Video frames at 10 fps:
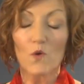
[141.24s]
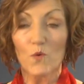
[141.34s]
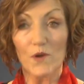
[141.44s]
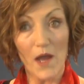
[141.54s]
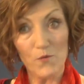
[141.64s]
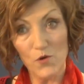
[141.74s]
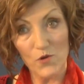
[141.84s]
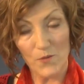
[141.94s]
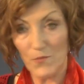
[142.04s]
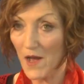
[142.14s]
When I woke
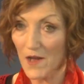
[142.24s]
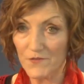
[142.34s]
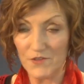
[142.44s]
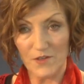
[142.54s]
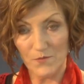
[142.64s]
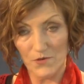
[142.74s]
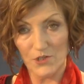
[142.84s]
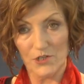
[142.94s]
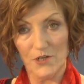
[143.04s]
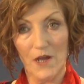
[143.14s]
up after the
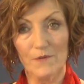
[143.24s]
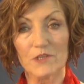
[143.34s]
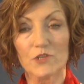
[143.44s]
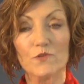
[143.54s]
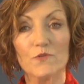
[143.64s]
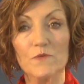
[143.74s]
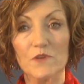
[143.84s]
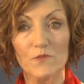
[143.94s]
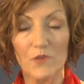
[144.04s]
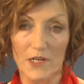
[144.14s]
abortion, I was
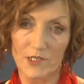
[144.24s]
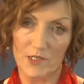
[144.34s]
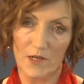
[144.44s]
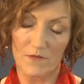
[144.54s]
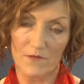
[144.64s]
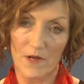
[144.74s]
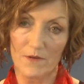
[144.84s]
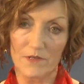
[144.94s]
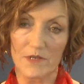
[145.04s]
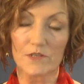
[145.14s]
screaming the place down. I
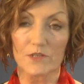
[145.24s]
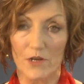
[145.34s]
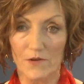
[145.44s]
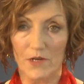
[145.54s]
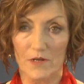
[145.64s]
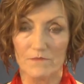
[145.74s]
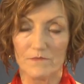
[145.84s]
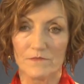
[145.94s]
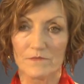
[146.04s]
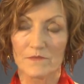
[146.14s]
was hysterical.
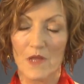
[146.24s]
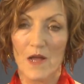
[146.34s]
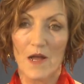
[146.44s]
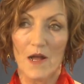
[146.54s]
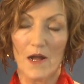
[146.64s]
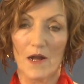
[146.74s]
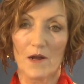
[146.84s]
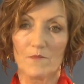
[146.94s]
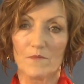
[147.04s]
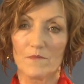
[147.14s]

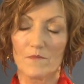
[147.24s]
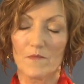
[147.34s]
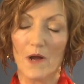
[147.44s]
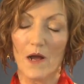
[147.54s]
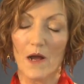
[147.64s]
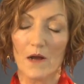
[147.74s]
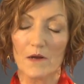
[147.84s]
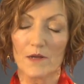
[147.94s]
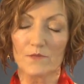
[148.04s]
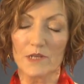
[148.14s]

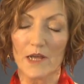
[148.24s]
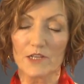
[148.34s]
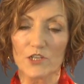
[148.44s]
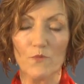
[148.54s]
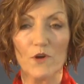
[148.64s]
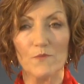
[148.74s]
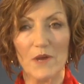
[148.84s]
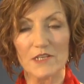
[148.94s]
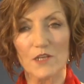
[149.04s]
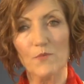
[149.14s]
It was like somewhere in
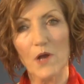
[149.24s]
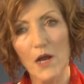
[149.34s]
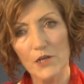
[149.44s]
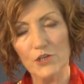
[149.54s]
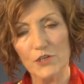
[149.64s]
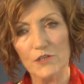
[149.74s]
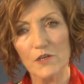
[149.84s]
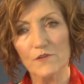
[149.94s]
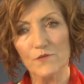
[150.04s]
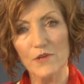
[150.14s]
my subconscious,
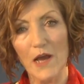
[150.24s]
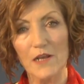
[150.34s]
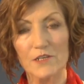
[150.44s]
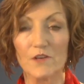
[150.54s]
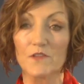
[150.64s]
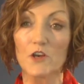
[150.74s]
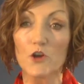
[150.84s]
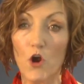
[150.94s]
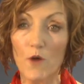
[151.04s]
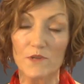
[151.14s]
the reality or the
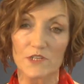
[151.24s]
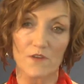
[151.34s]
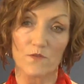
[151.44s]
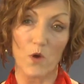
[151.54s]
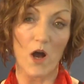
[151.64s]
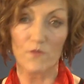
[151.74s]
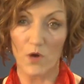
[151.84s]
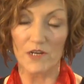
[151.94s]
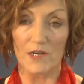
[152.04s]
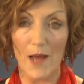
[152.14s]
enormity of
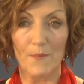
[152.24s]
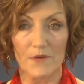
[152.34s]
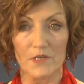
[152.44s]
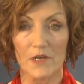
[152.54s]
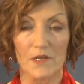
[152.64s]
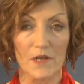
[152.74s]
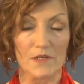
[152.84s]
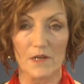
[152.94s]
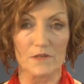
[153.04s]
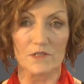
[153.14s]
what had happened
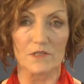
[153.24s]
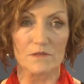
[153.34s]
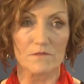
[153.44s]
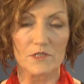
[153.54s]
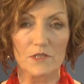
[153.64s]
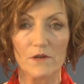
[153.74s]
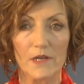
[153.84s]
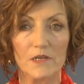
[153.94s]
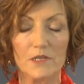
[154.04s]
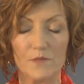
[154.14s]
had sunk
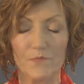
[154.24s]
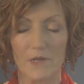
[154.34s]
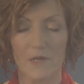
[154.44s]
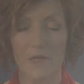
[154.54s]
in deeply.